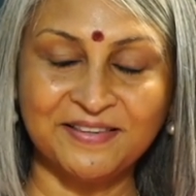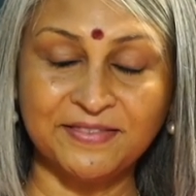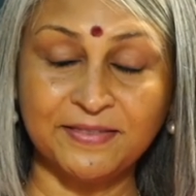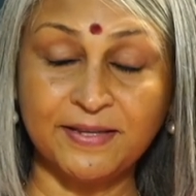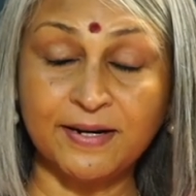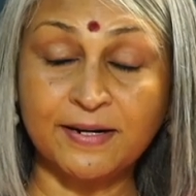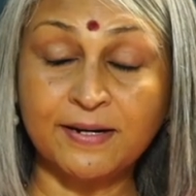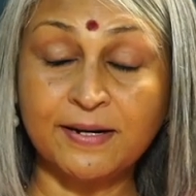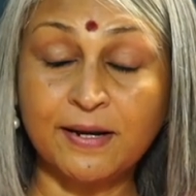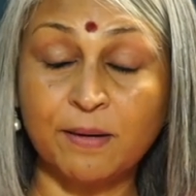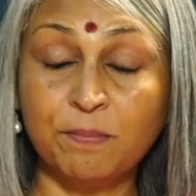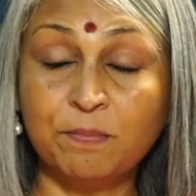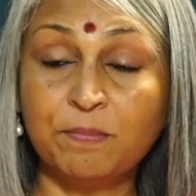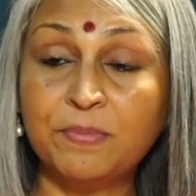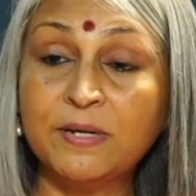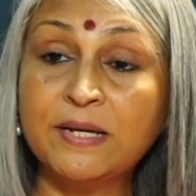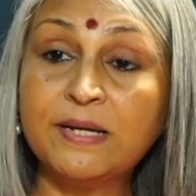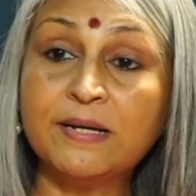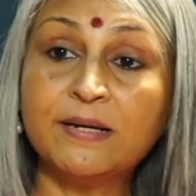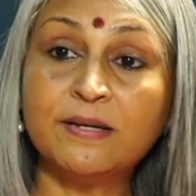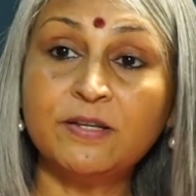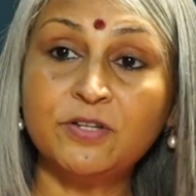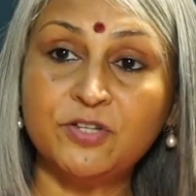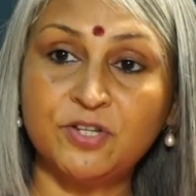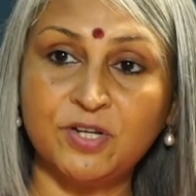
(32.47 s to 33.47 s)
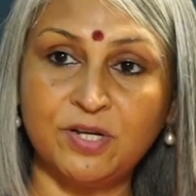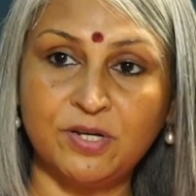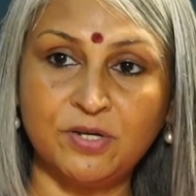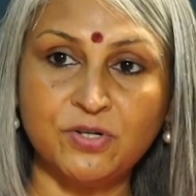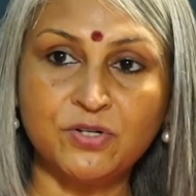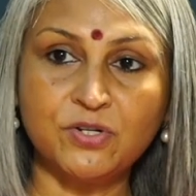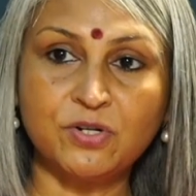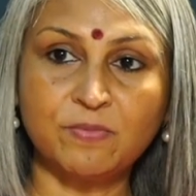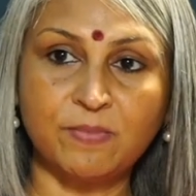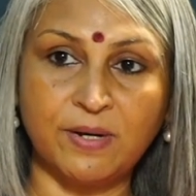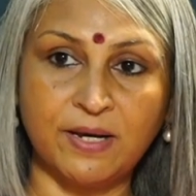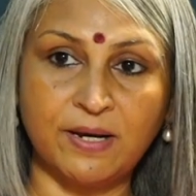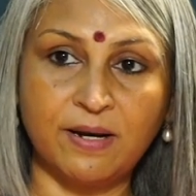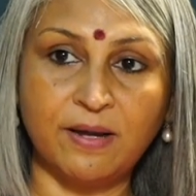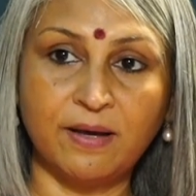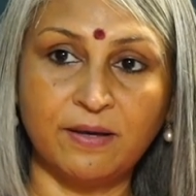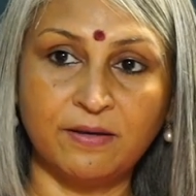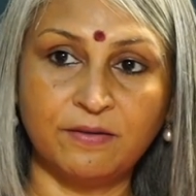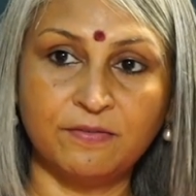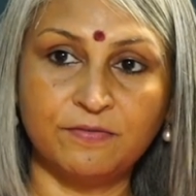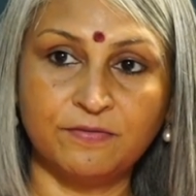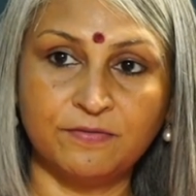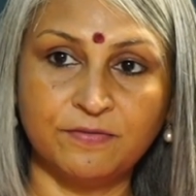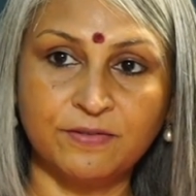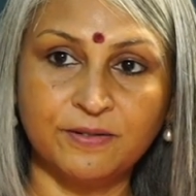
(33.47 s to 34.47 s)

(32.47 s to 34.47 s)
that completely changed my life.